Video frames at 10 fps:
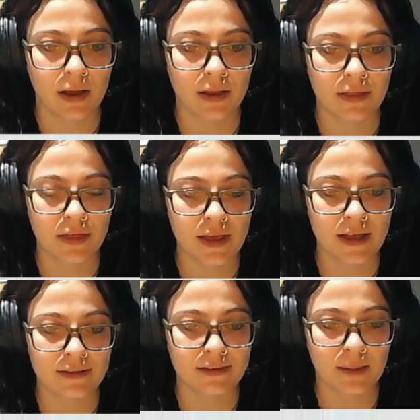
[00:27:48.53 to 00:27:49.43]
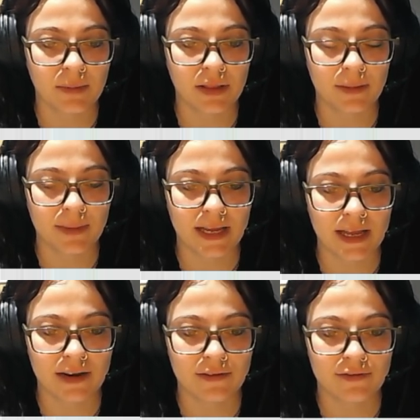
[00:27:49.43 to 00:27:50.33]
The thing is, I'm a little bit
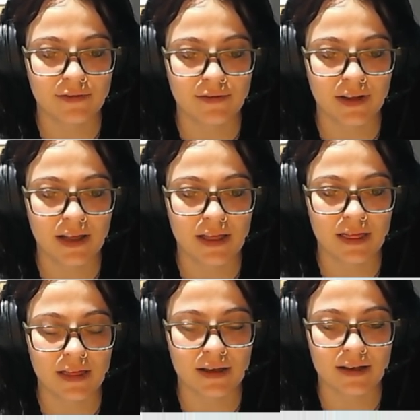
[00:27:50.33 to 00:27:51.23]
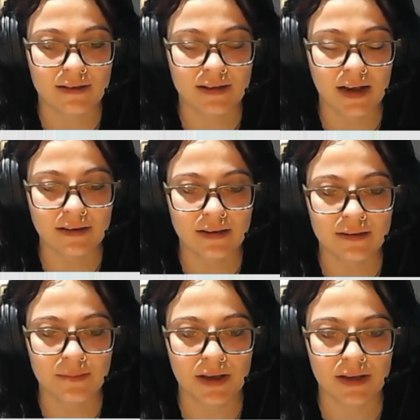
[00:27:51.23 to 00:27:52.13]
negative in the
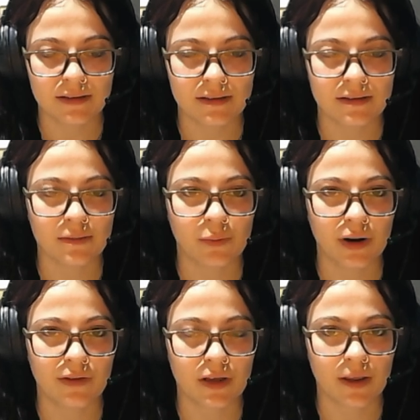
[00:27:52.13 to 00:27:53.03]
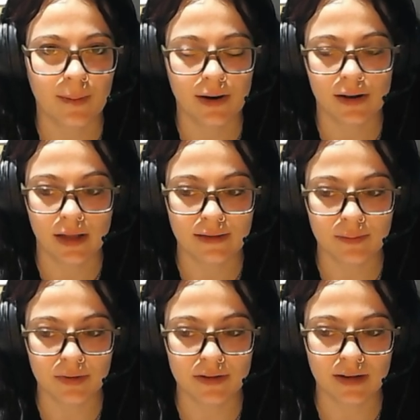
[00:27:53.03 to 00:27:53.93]
taxes because one of the community lots
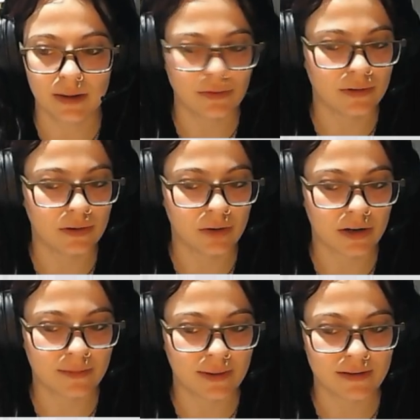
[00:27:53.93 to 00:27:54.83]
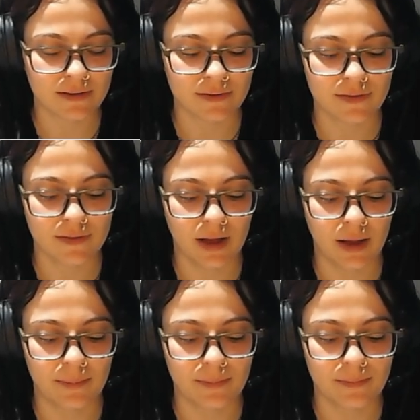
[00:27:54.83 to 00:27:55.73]
I put down was a little more expensive.
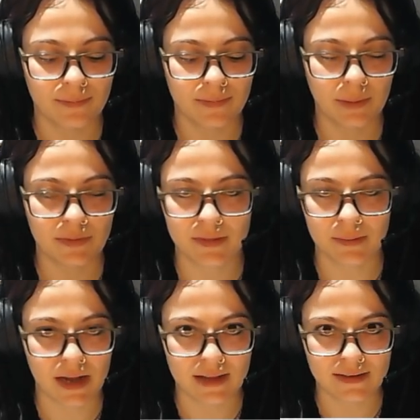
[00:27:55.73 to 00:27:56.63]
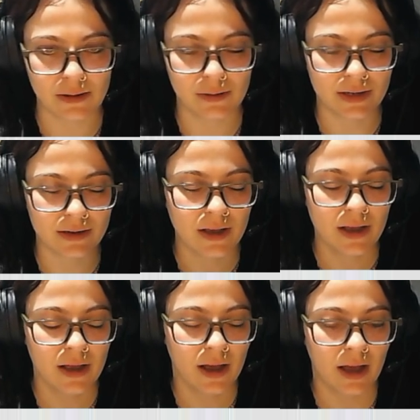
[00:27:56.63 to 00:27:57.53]
It was something I downloaded.
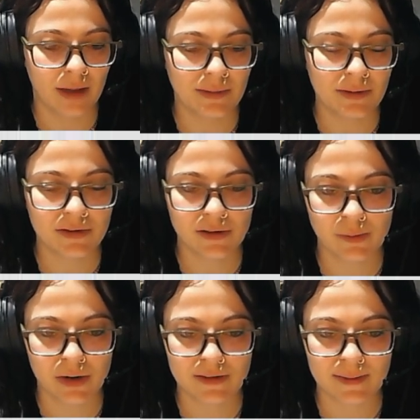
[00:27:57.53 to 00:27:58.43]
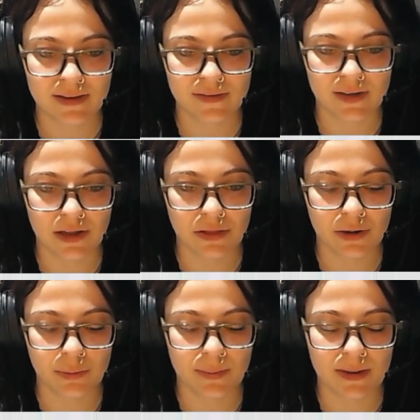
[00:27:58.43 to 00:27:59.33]
It was a little more expensive than I
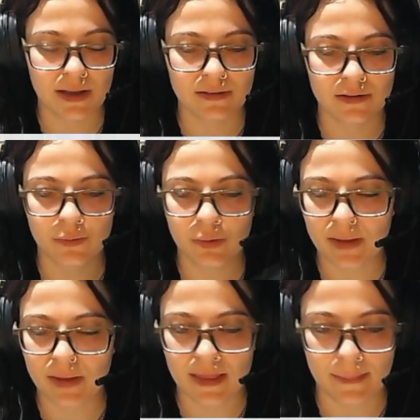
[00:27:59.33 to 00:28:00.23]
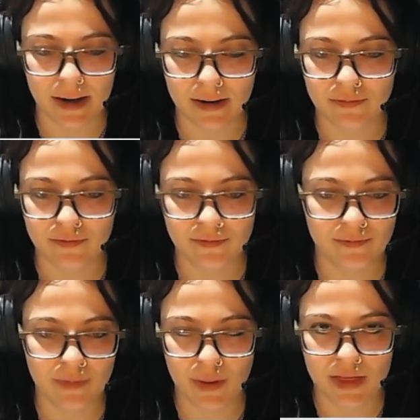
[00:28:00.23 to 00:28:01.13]
thought it would be, so we'll pay that back
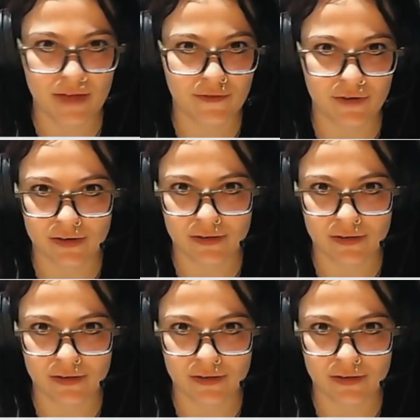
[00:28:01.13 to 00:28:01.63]
within the first